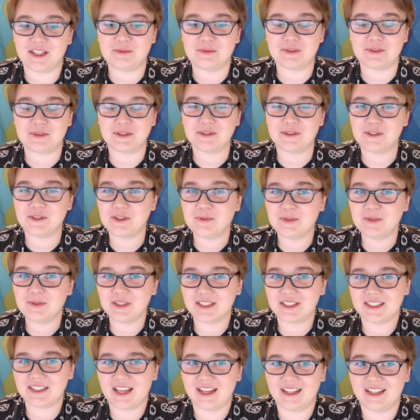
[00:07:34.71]
we're super
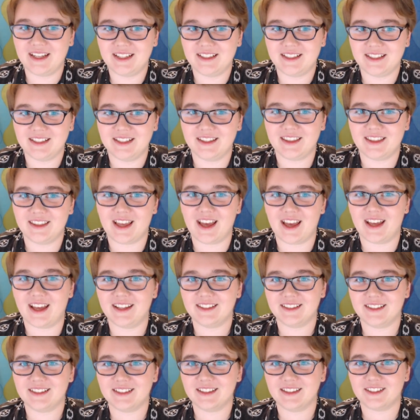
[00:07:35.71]
excited
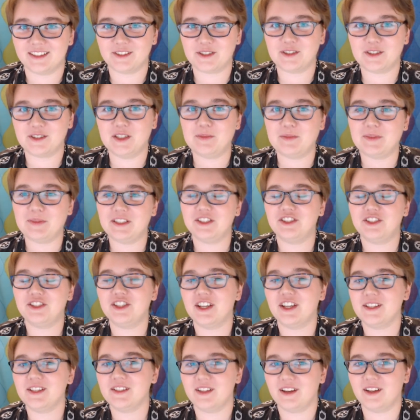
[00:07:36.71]
that there's going to be
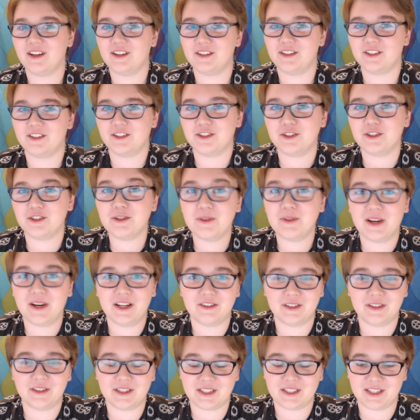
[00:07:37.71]
just under
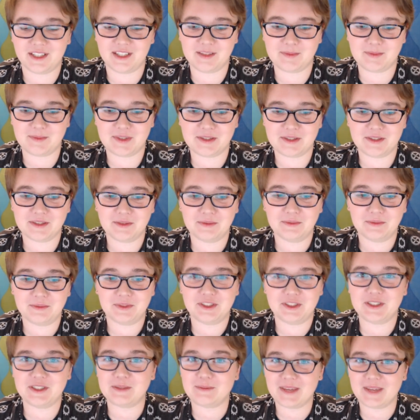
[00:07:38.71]
200 teams, which
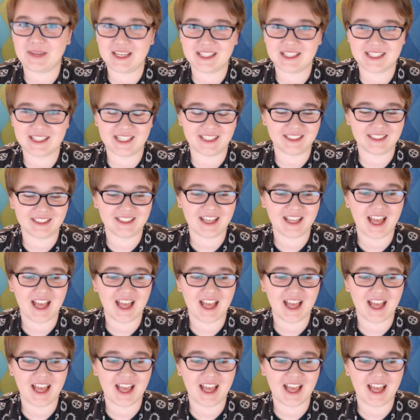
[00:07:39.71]
is amazing.